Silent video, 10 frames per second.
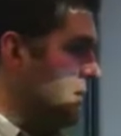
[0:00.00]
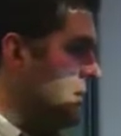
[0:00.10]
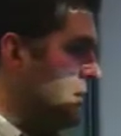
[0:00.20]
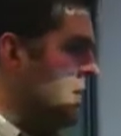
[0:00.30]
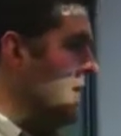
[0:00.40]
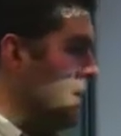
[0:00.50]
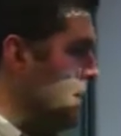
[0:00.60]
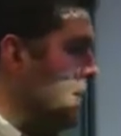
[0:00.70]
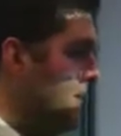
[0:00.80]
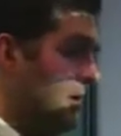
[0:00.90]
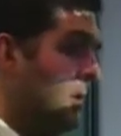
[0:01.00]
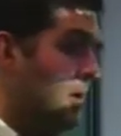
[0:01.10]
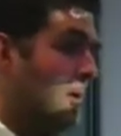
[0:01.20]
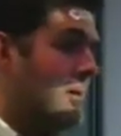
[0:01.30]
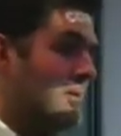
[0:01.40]
you to
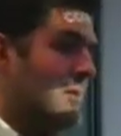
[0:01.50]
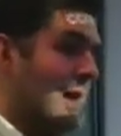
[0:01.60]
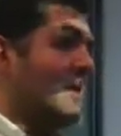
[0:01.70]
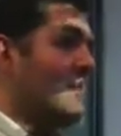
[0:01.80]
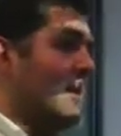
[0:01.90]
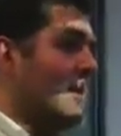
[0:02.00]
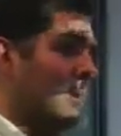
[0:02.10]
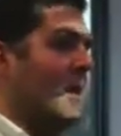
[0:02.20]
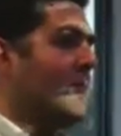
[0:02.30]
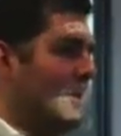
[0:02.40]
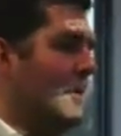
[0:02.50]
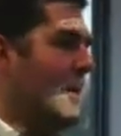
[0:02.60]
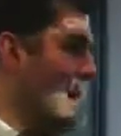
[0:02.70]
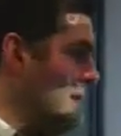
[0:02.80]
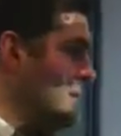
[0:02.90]

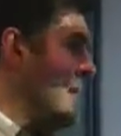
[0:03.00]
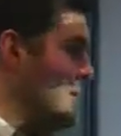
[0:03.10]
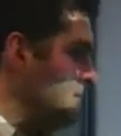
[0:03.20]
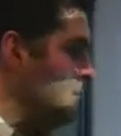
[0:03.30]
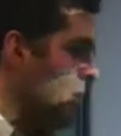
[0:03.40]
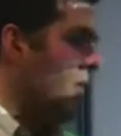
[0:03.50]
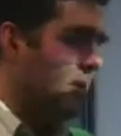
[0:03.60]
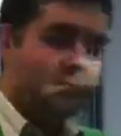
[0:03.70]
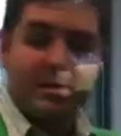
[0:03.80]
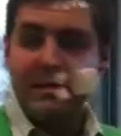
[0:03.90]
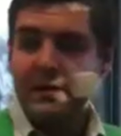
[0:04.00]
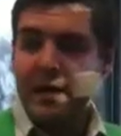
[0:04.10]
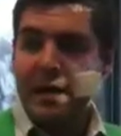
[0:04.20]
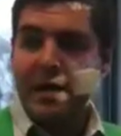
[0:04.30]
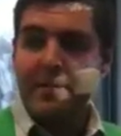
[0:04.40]
www.canterbury.gov.uk/whatever.
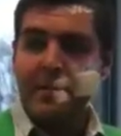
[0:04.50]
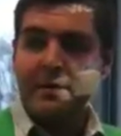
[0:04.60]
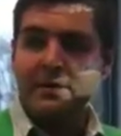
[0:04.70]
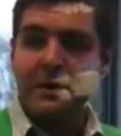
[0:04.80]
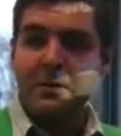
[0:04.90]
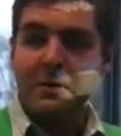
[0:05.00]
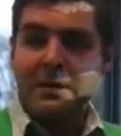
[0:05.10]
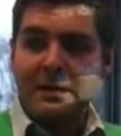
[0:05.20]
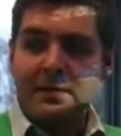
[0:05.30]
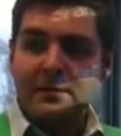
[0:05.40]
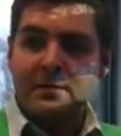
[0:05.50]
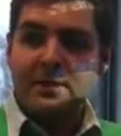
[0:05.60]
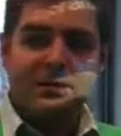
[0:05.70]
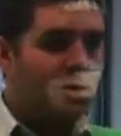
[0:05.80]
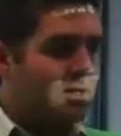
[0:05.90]
So
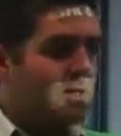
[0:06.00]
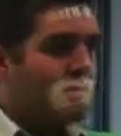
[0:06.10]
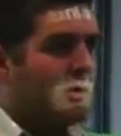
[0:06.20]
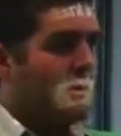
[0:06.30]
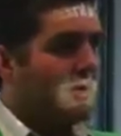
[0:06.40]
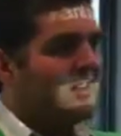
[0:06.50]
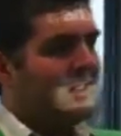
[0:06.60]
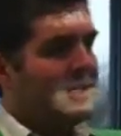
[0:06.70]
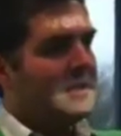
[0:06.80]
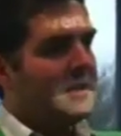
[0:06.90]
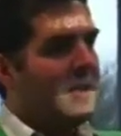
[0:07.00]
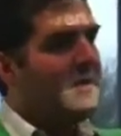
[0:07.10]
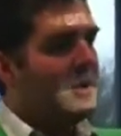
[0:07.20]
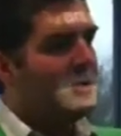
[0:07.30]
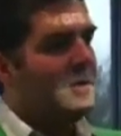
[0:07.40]
it's quite a simple concept. It's an
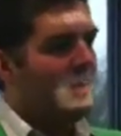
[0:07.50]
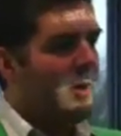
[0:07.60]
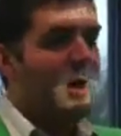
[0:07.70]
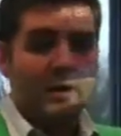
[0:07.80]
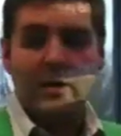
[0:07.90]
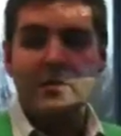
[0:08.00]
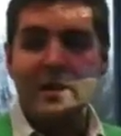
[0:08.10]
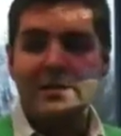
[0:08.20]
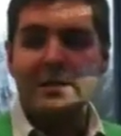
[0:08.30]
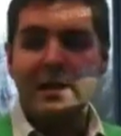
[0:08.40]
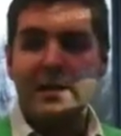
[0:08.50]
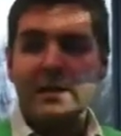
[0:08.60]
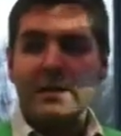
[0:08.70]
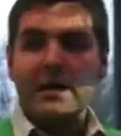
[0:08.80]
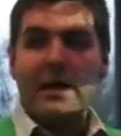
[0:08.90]
evolution of the barcode, basically.
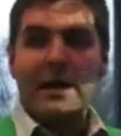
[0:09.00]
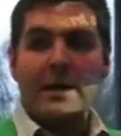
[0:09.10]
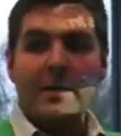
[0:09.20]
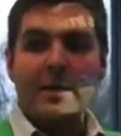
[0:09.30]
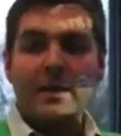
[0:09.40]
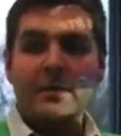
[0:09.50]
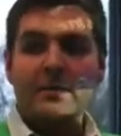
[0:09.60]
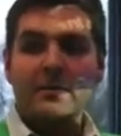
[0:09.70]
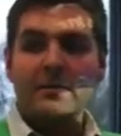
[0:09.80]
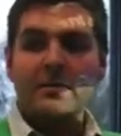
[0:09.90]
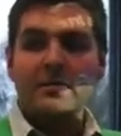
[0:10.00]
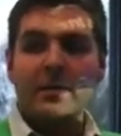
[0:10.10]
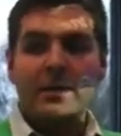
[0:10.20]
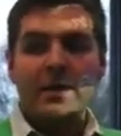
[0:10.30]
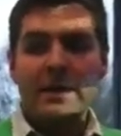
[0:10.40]

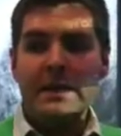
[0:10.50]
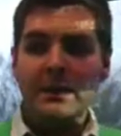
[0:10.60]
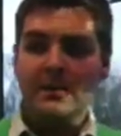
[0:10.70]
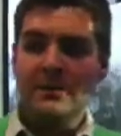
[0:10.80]
But the